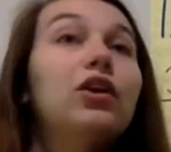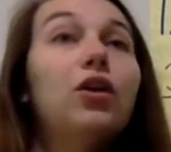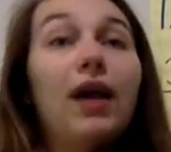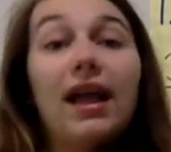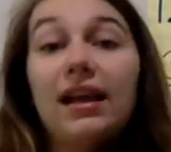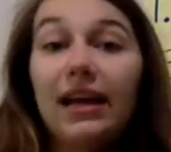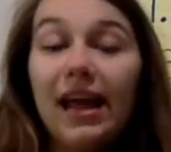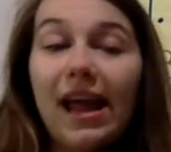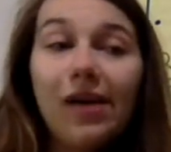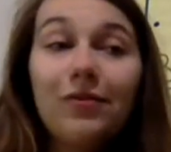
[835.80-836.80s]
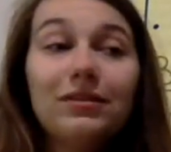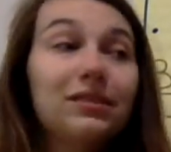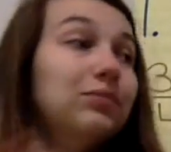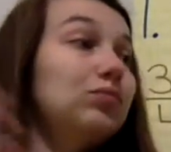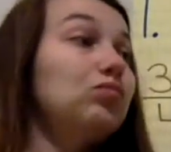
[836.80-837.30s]
go ahead and
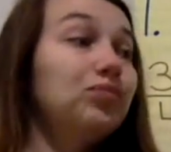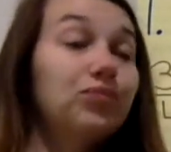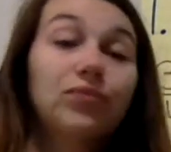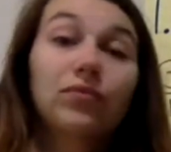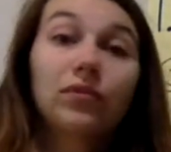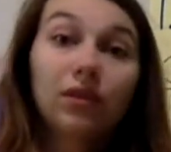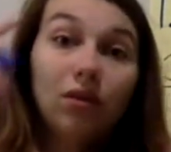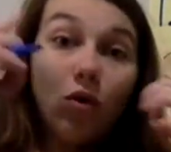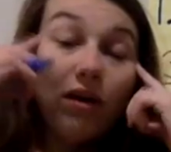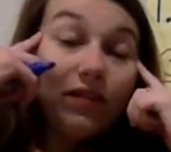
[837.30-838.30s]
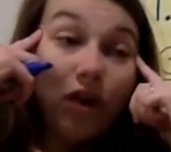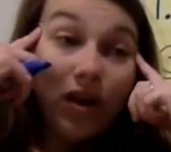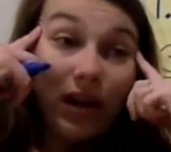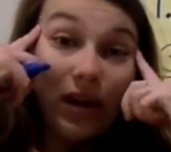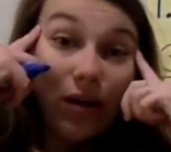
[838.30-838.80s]
count, or if you
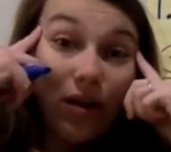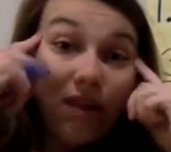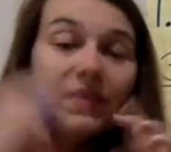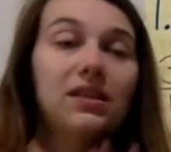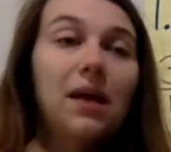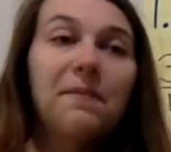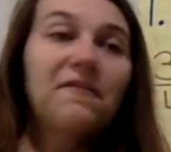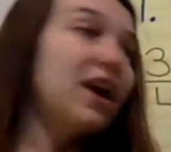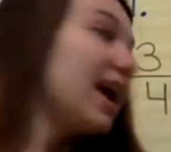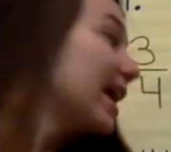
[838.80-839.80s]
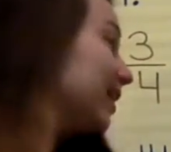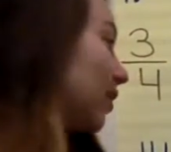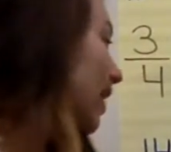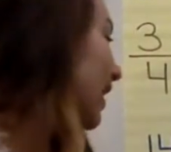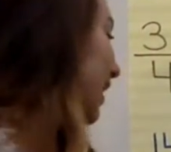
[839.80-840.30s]
already know it off the top of your head, go
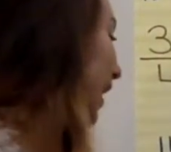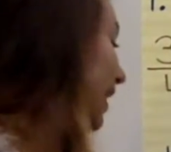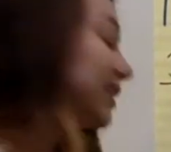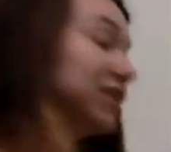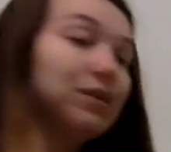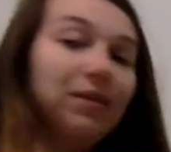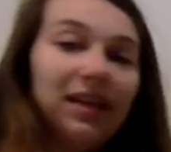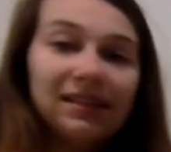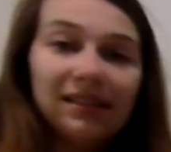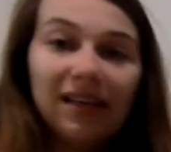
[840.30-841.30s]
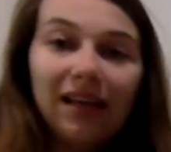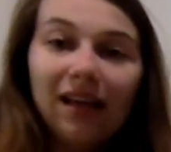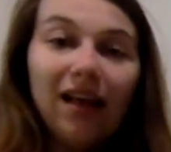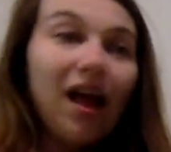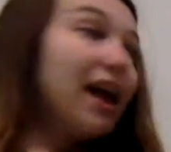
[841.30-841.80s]
ahead and do it.
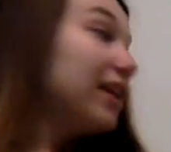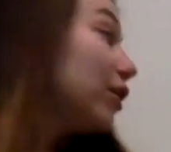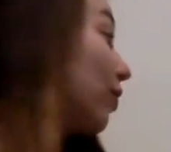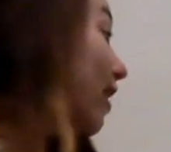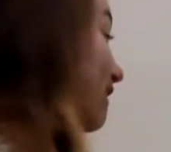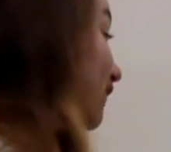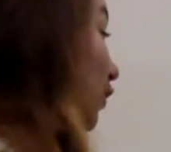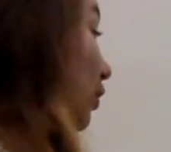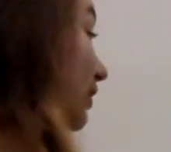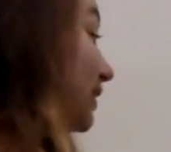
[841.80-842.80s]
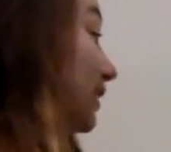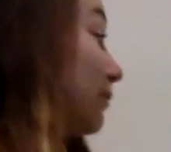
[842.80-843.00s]
I know that 14